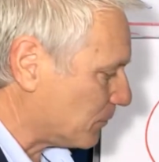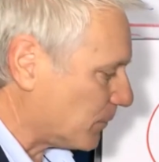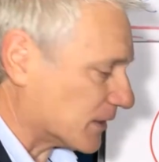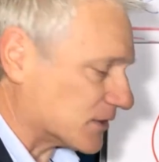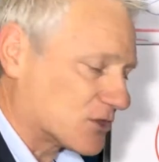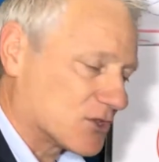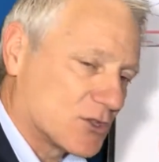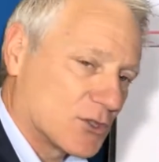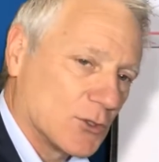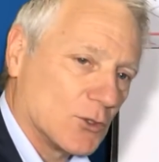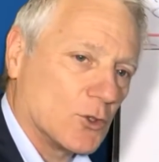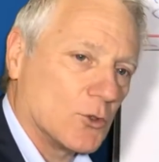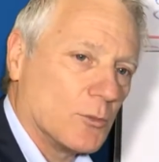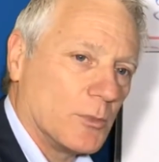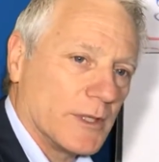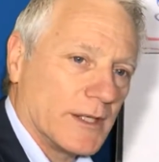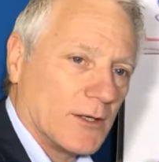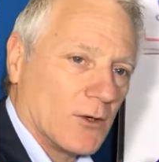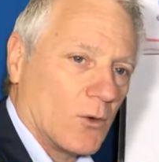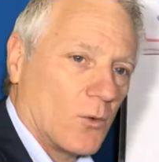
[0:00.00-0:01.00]
but still
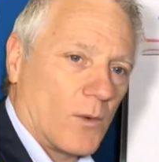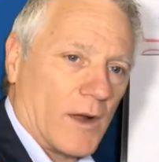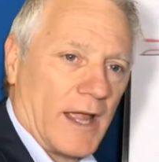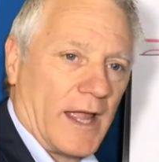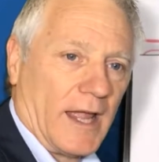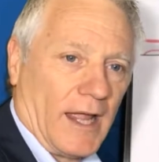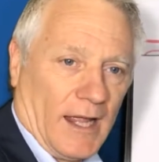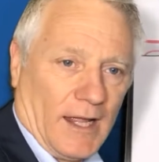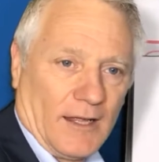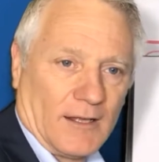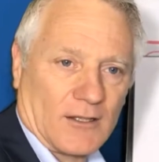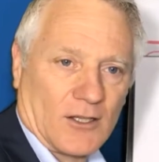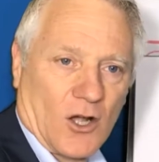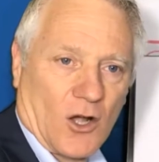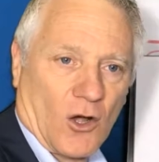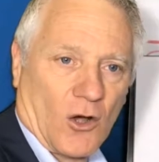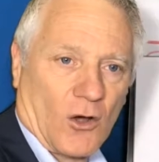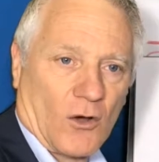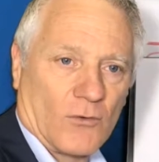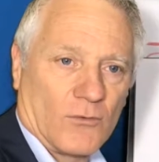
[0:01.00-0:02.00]
be aware
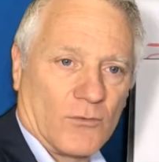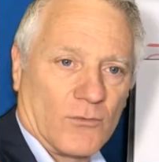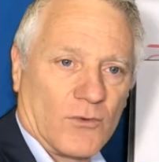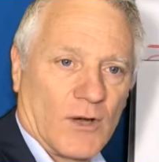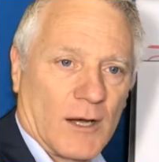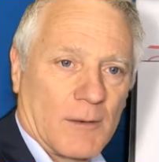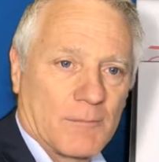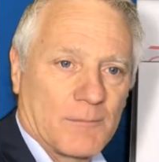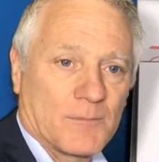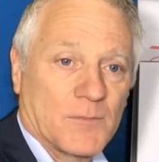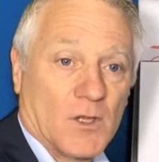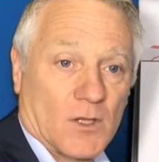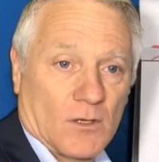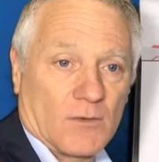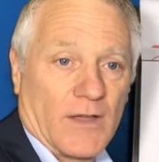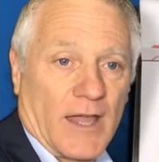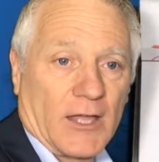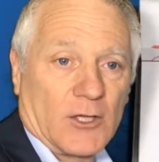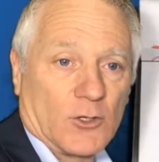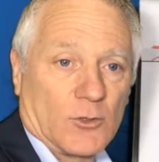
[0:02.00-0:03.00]
of
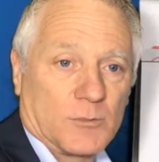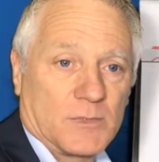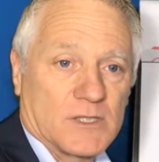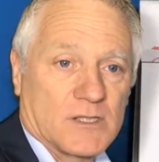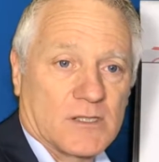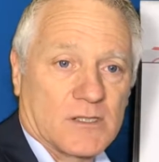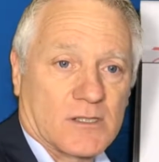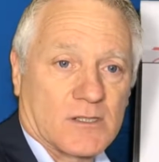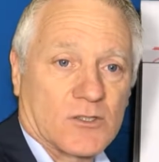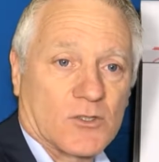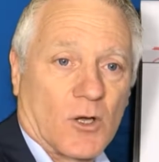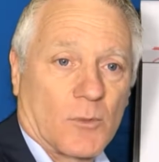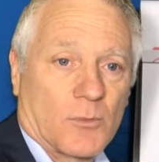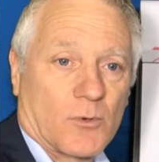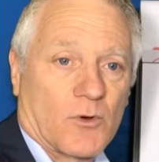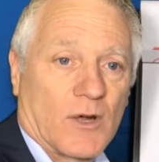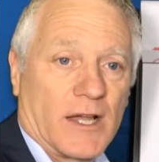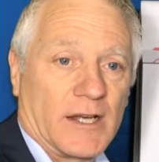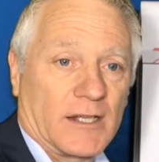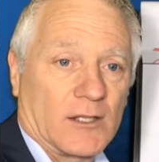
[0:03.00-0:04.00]
how your business is
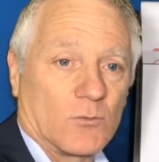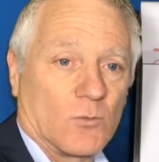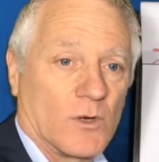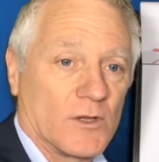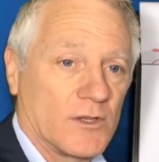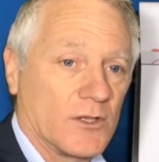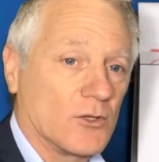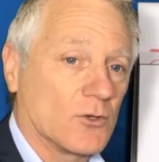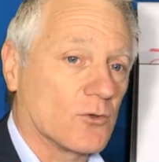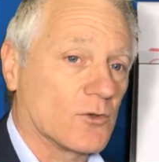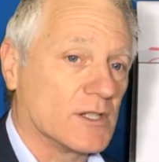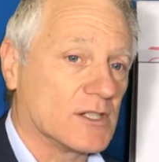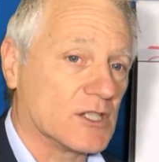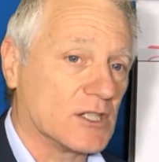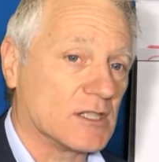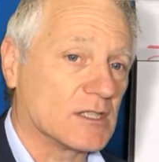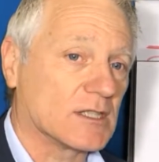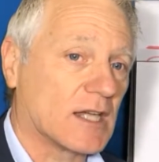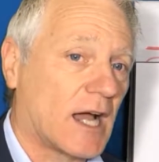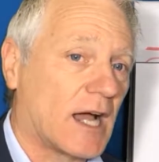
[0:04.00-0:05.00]
operating and whether you're
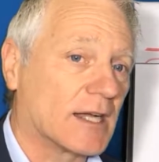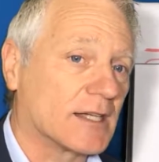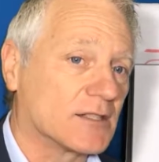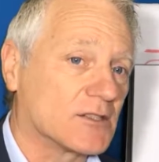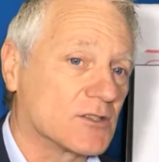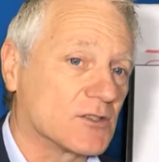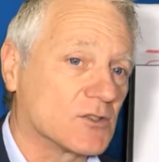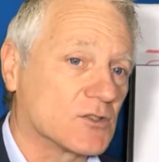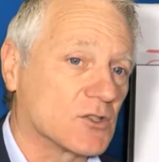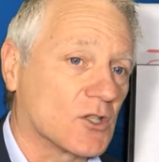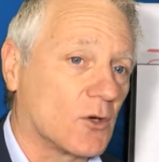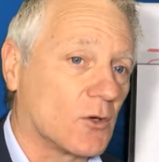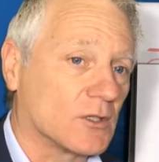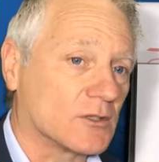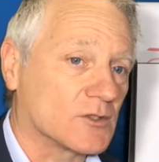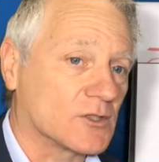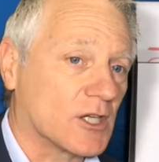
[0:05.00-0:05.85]
reaching targets and so on.